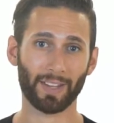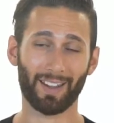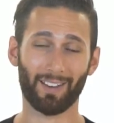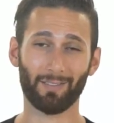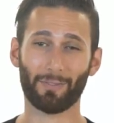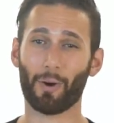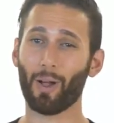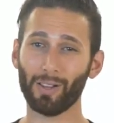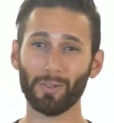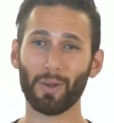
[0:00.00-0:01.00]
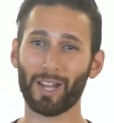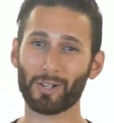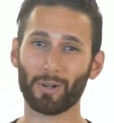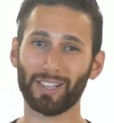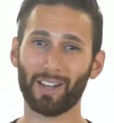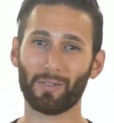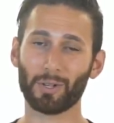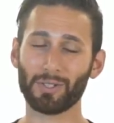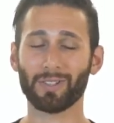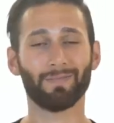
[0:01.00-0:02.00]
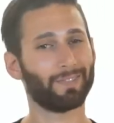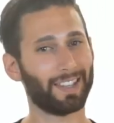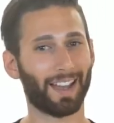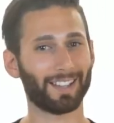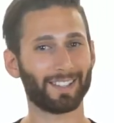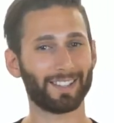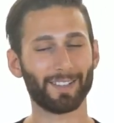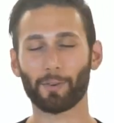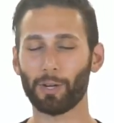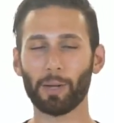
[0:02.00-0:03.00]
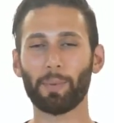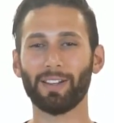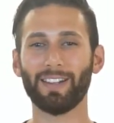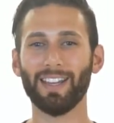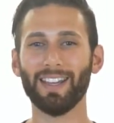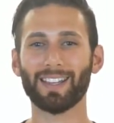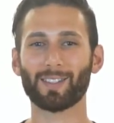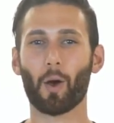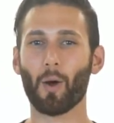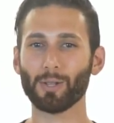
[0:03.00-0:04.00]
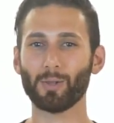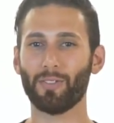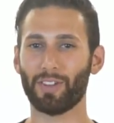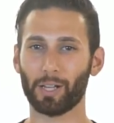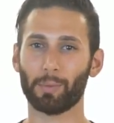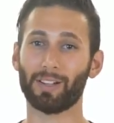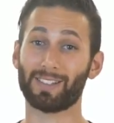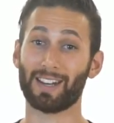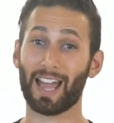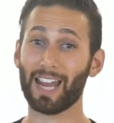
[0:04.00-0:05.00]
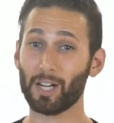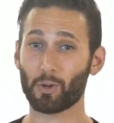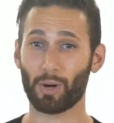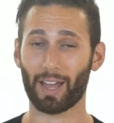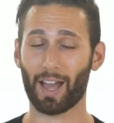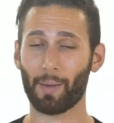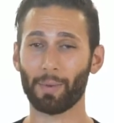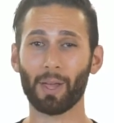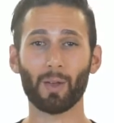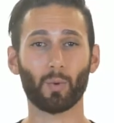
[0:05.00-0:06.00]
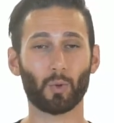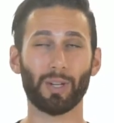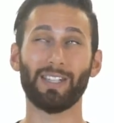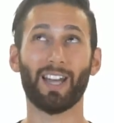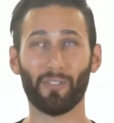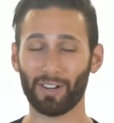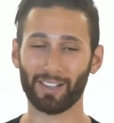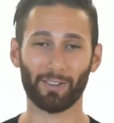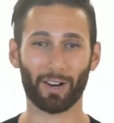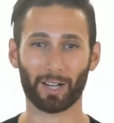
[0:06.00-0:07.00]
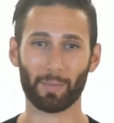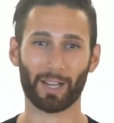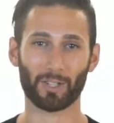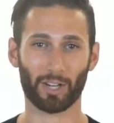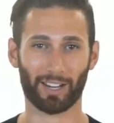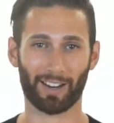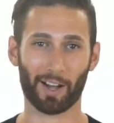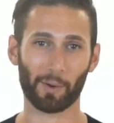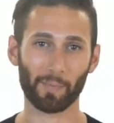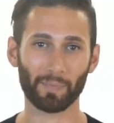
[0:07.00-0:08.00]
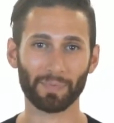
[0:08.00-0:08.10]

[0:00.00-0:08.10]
And for all of you Android lovers, yes, Readability is also available as an Android app, which we definitely recommend checking out.